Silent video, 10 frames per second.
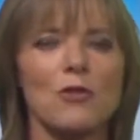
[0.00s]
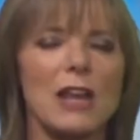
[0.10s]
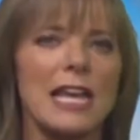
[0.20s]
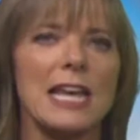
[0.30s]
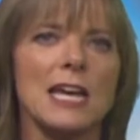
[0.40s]

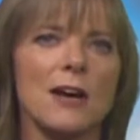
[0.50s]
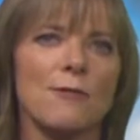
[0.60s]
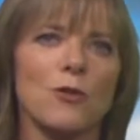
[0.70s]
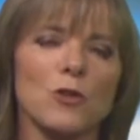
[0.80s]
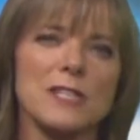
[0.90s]
really,
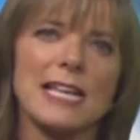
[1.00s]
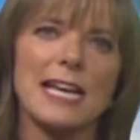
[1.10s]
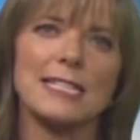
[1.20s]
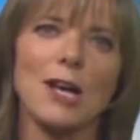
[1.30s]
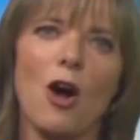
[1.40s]
for the
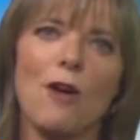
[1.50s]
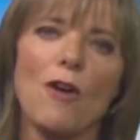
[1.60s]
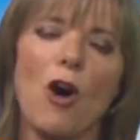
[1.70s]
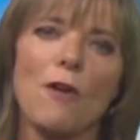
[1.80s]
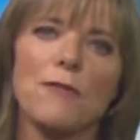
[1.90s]
second half
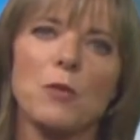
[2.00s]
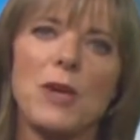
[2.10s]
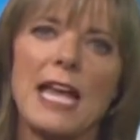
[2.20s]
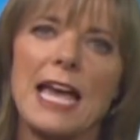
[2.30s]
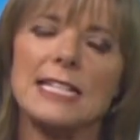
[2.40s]
of the
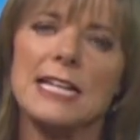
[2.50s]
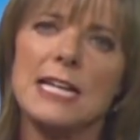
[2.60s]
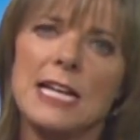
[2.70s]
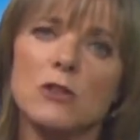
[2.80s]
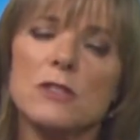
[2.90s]
weekend.
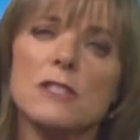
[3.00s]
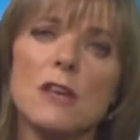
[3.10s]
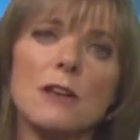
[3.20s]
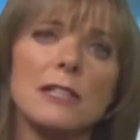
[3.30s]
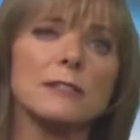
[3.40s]
Looks as
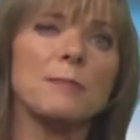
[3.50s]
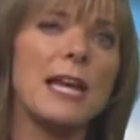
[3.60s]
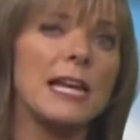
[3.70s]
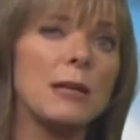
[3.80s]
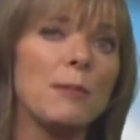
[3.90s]
though it'll
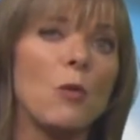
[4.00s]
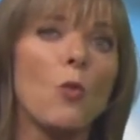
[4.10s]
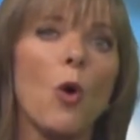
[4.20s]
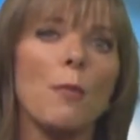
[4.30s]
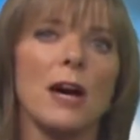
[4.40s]
be a little bit
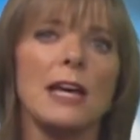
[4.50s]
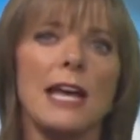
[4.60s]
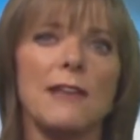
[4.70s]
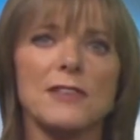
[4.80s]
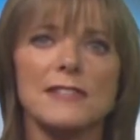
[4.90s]
warmer
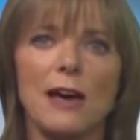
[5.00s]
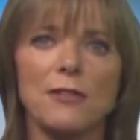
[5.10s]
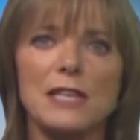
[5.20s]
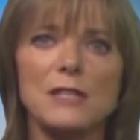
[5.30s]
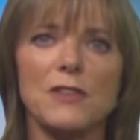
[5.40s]
in the
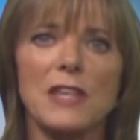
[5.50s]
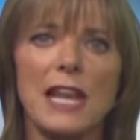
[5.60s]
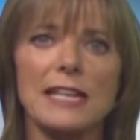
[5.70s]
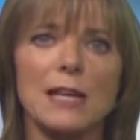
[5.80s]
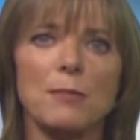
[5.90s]
southeast for the
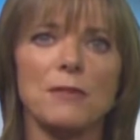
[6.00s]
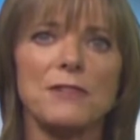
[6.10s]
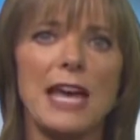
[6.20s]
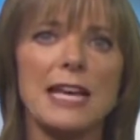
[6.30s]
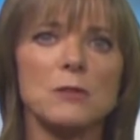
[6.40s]
next couple of
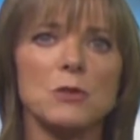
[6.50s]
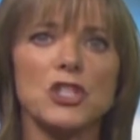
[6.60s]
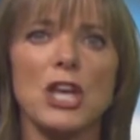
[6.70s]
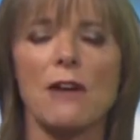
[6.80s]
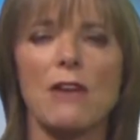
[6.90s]
days, with
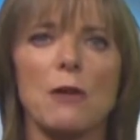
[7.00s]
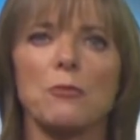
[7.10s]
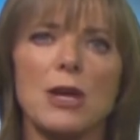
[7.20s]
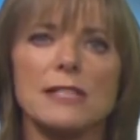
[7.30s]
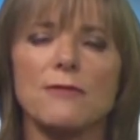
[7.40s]
showery
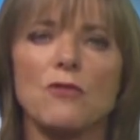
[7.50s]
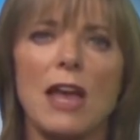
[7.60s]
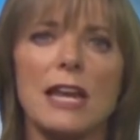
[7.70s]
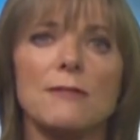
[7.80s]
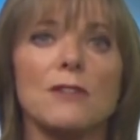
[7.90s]
outbreaks of
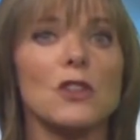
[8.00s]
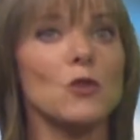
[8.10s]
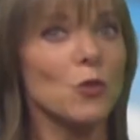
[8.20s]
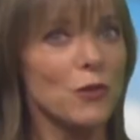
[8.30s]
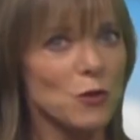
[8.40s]
rain further
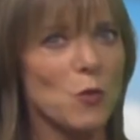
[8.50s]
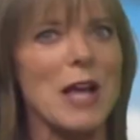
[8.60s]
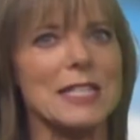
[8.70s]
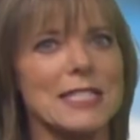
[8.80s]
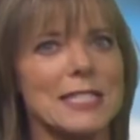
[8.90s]
north and
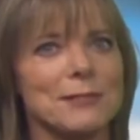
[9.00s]
west.